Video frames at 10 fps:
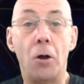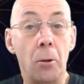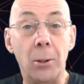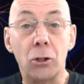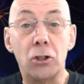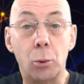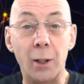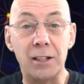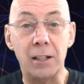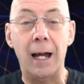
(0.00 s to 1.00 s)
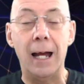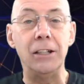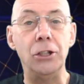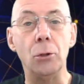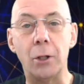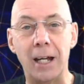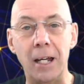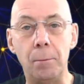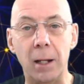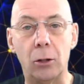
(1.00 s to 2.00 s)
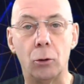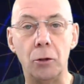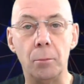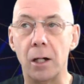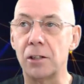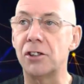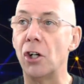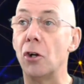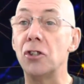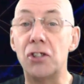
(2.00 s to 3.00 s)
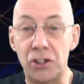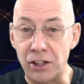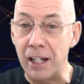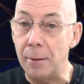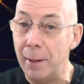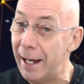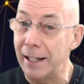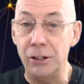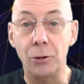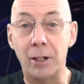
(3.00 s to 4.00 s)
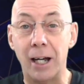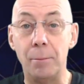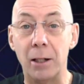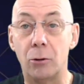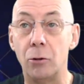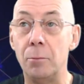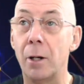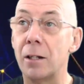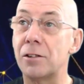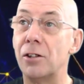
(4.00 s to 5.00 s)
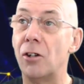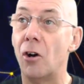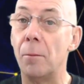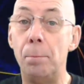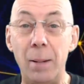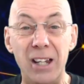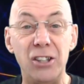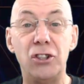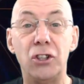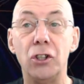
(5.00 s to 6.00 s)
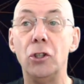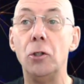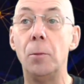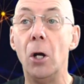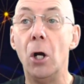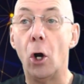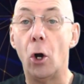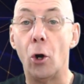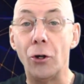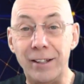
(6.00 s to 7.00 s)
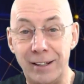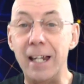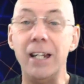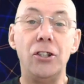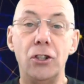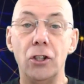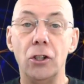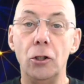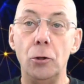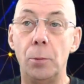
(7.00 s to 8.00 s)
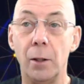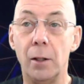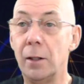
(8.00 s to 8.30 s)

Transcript: me on Twitter at UK Bitcoin Master, on Steemit at UK Bitcoin Master, on Bit.Tube, on DTube.